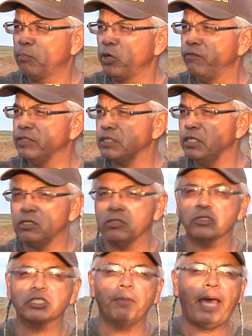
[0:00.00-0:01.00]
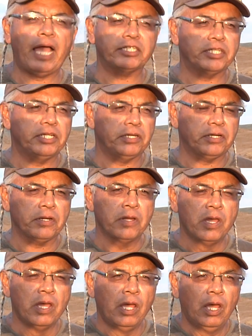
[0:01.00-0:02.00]
previously there was some action here
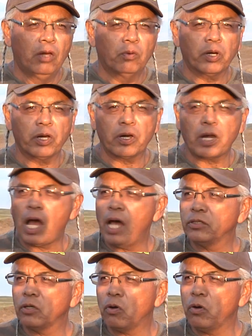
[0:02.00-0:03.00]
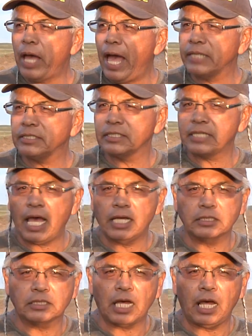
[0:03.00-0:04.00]
where Dakota Access
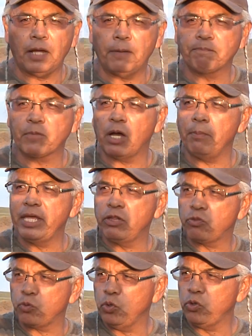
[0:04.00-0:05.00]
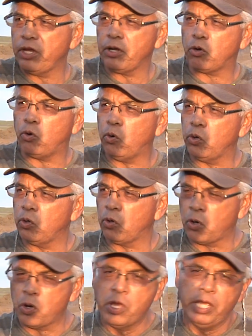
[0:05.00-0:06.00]
has come in through their
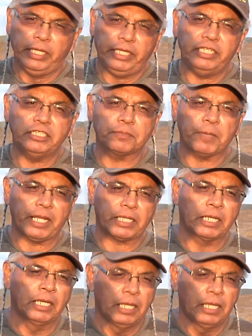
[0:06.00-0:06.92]
corridor easement